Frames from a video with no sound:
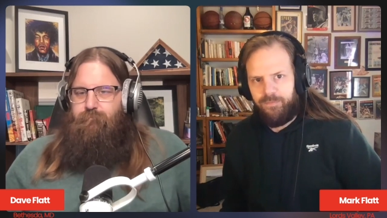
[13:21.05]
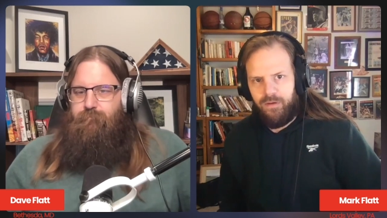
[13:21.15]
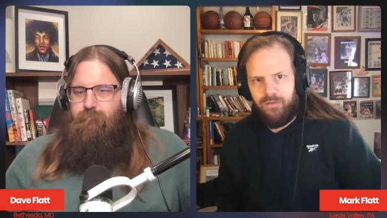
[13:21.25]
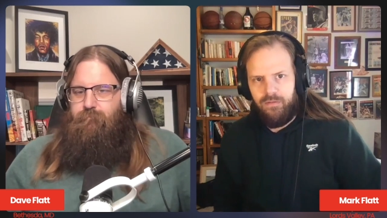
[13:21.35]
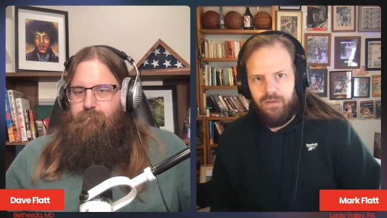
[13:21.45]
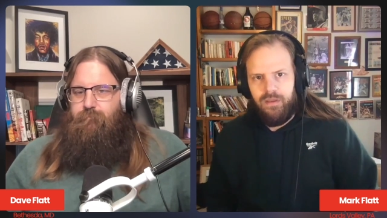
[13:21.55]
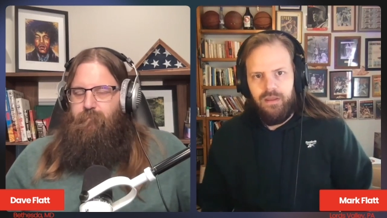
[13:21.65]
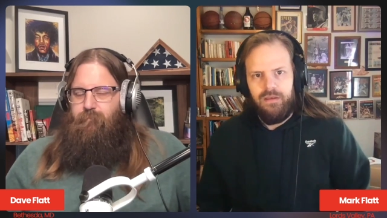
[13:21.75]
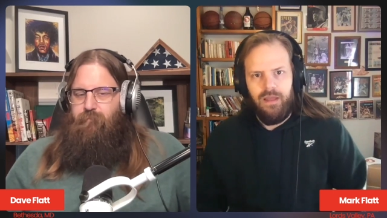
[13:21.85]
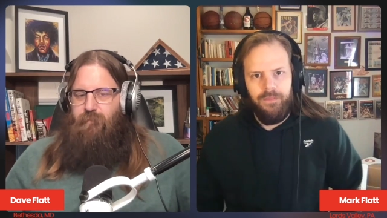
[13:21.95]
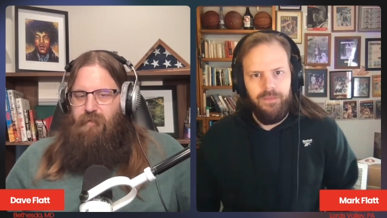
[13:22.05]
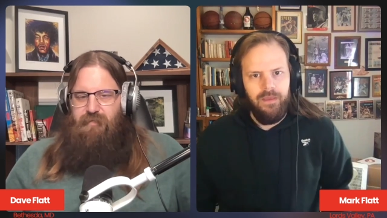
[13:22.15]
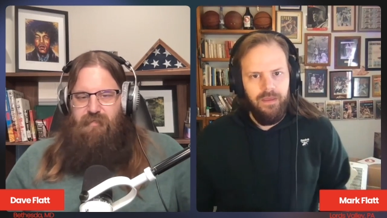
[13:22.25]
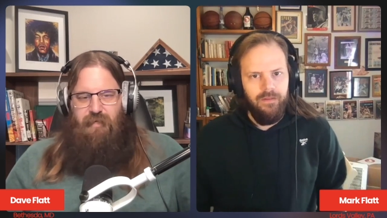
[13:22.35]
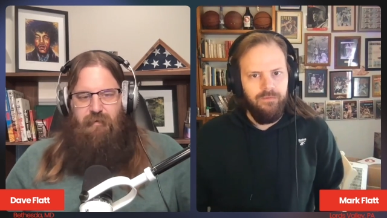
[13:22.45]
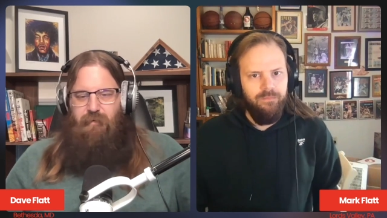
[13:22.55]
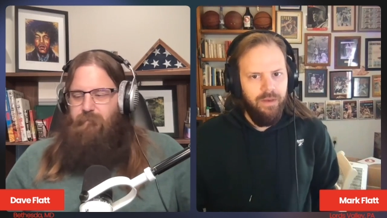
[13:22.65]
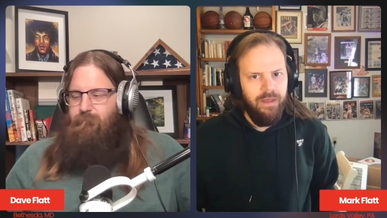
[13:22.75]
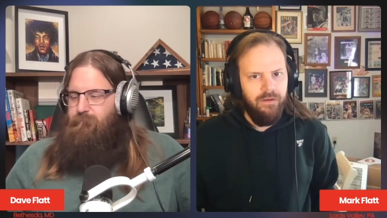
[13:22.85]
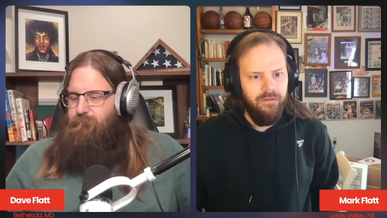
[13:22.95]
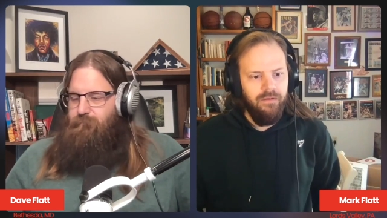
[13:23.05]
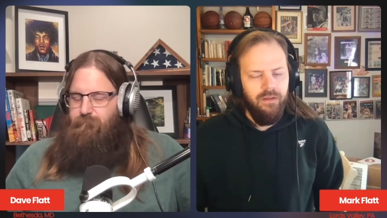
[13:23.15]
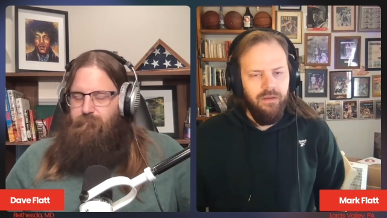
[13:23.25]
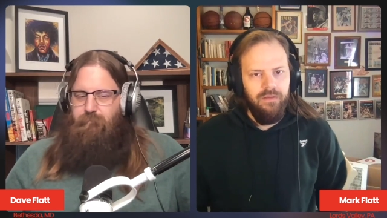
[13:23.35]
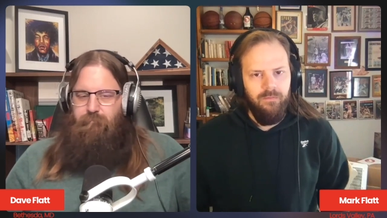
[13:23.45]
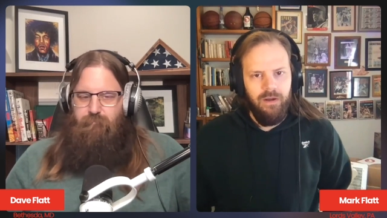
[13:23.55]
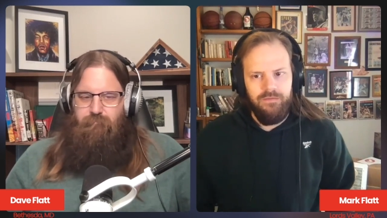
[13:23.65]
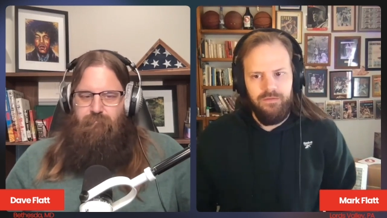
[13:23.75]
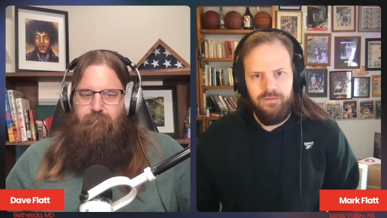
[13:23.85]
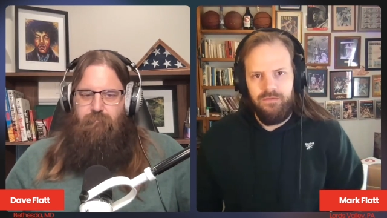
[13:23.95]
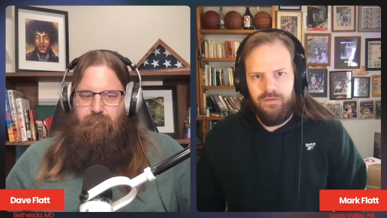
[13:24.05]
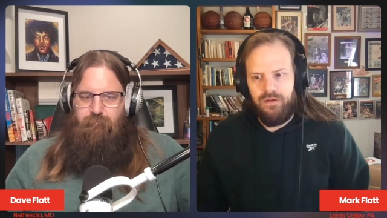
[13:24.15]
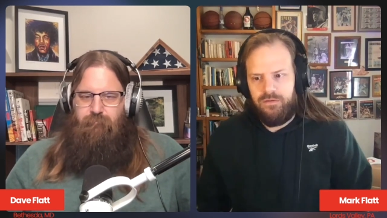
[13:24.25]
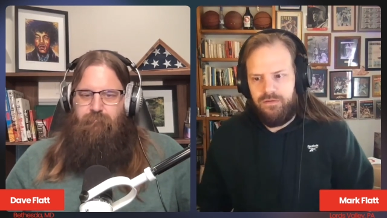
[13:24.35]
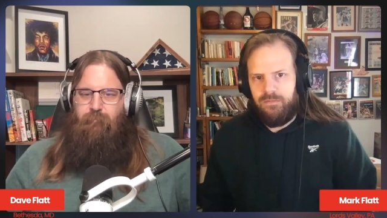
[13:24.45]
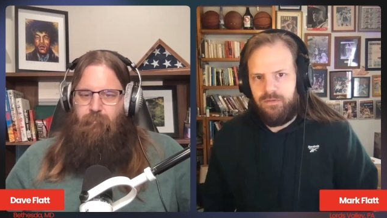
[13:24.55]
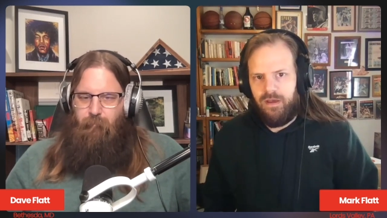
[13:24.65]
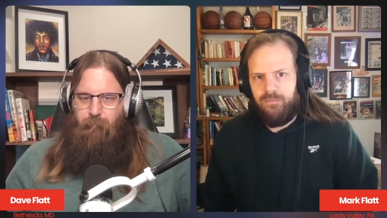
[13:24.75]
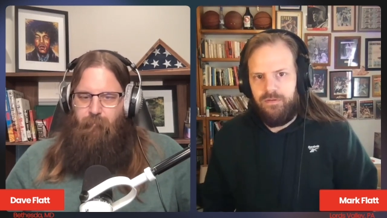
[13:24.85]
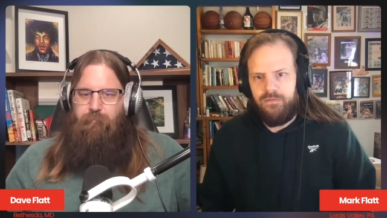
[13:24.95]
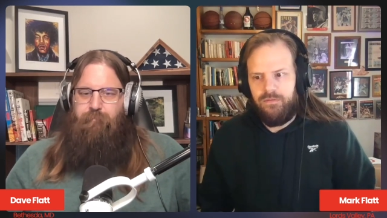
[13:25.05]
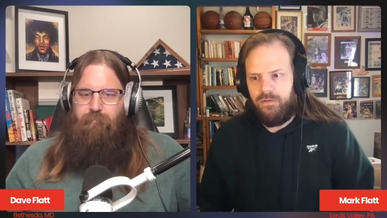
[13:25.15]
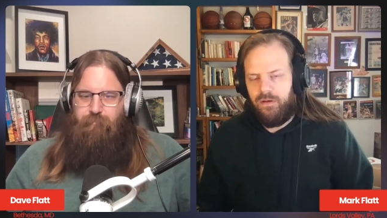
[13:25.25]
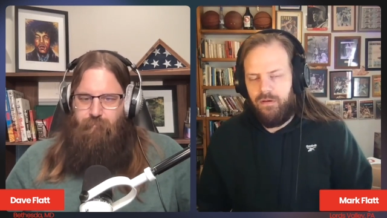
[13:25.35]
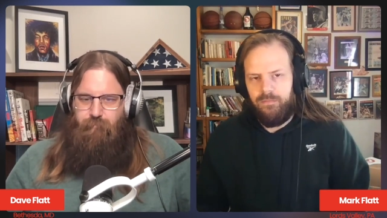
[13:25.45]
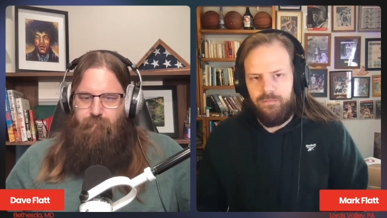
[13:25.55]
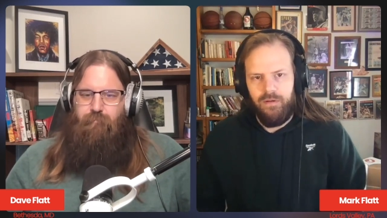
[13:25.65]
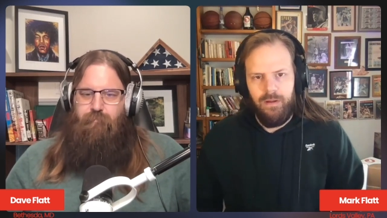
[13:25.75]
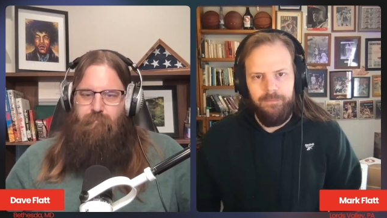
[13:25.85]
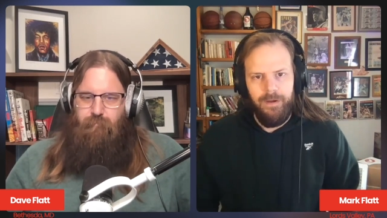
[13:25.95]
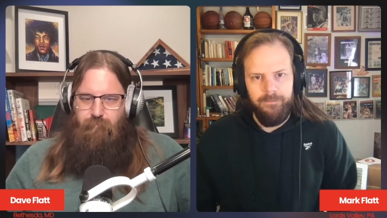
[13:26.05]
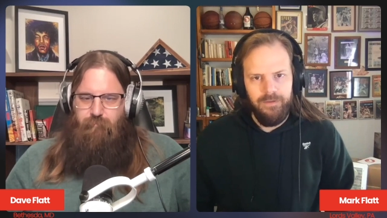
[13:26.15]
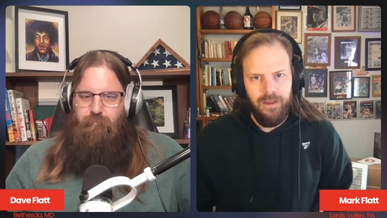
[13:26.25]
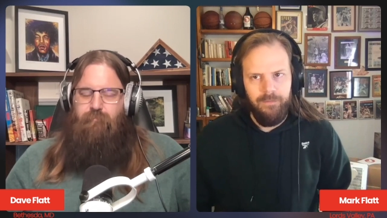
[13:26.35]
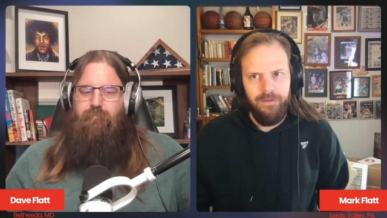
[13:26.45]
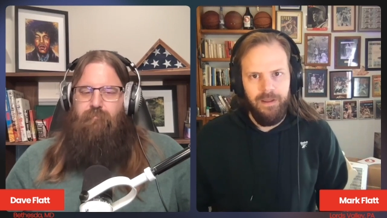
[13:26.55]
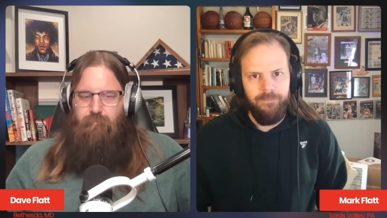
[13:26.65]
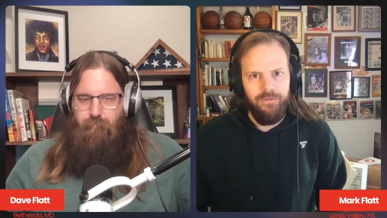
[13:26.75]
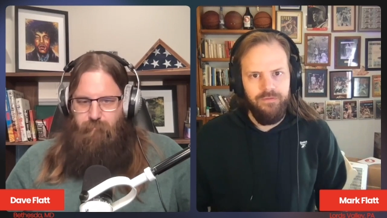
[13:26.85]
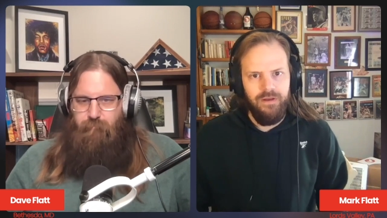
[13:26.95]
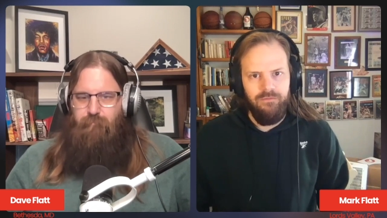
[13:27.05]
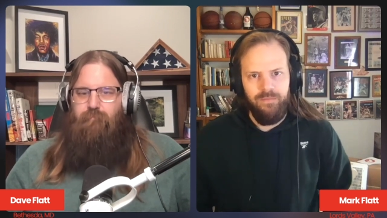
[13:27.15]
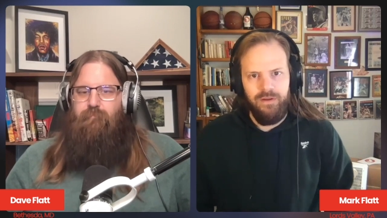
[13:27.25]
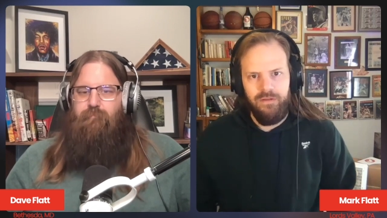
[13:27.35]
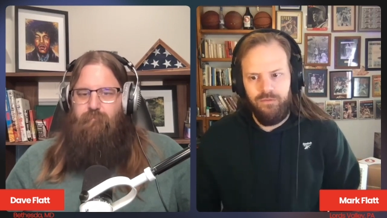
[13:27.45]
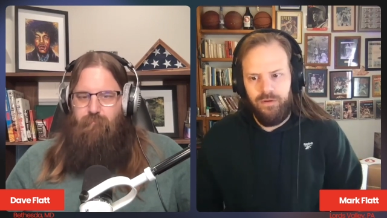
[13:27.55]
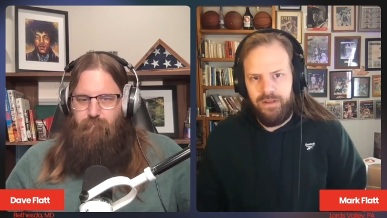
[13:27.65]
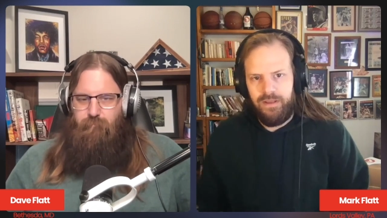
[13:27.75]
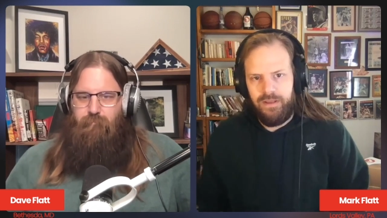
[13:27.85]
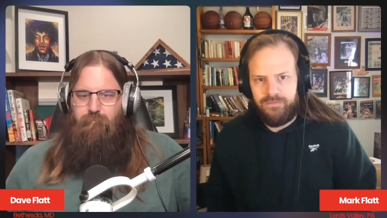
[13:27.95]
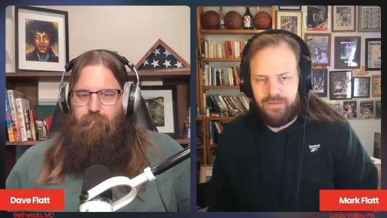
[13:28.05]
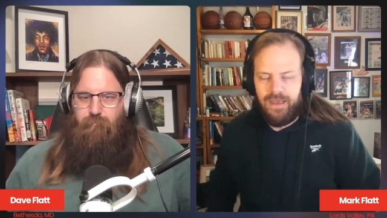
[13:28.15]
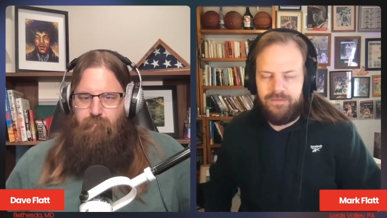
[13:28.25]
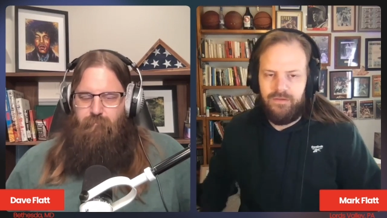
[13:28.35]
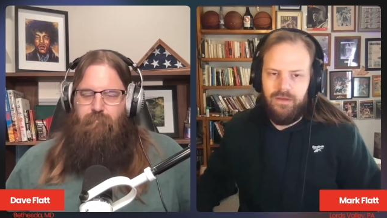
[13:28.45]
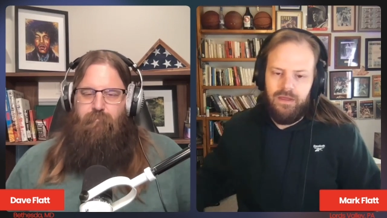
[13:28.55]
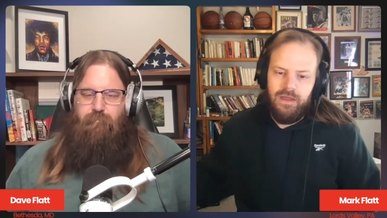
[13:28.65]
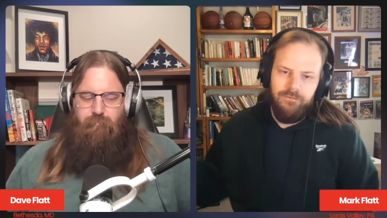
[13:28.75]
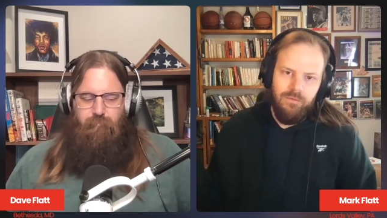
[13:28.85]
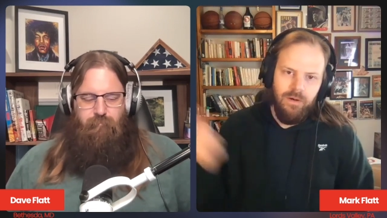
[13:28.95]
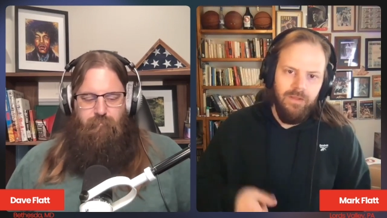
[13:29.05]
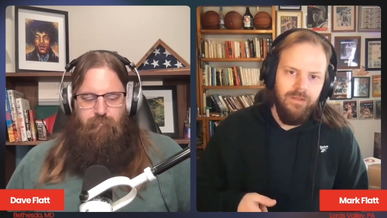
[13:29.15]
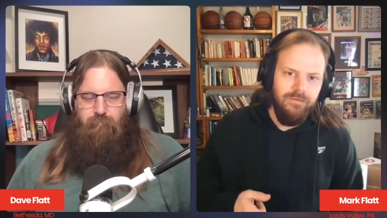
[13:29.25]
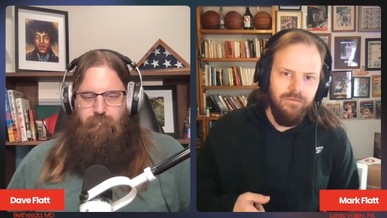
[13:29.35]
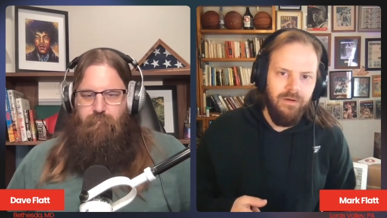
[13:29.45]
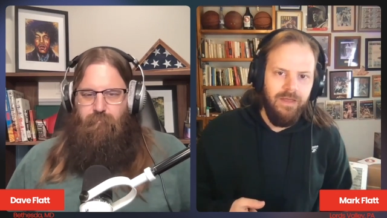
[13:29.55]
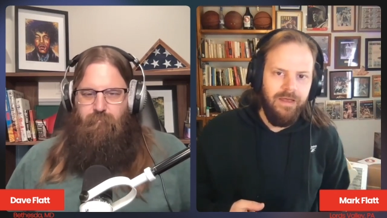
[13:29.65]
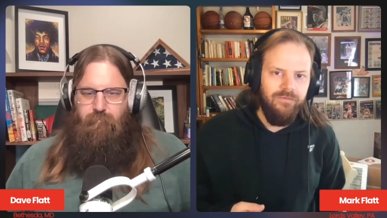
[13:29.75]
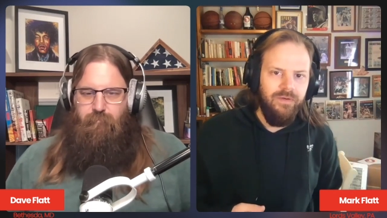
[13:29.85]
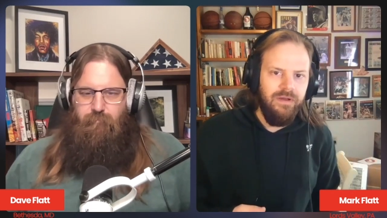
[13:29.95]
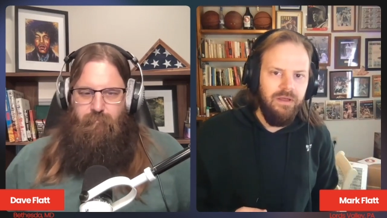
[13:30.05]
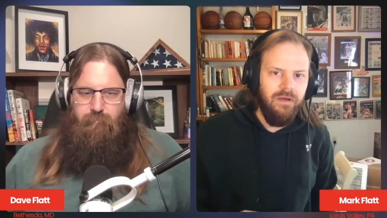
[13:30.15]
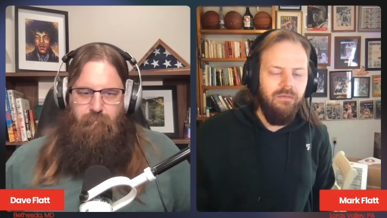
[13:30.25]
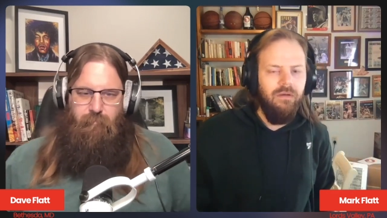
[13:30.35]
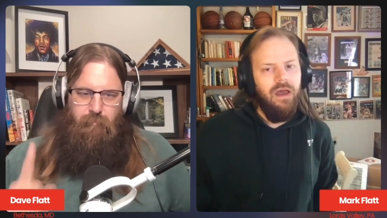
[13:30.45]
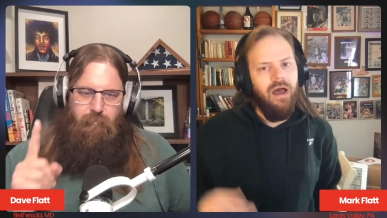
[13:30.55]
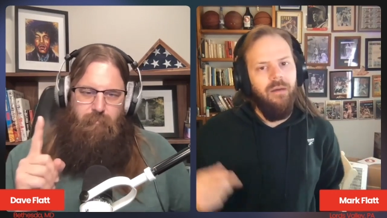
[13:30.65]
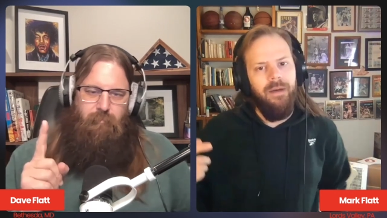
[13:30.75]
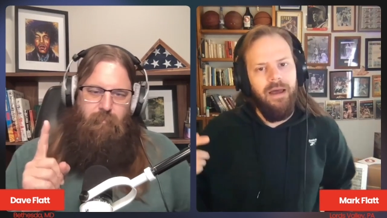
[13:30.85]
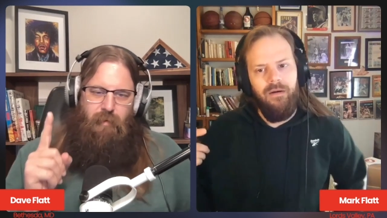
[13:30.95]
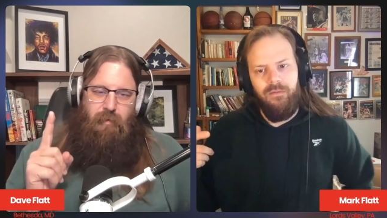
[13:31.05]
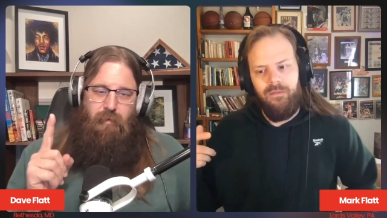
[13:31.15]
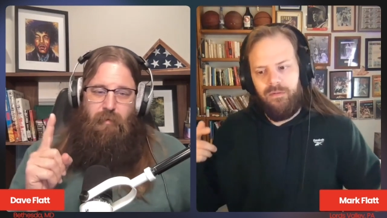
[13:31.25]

Speaker 1: bro. Nothing else better than watching this young team come into their own, bro. I'm pumped up and I appreciate everybody joining us. Guys, if you want to listen to our last video about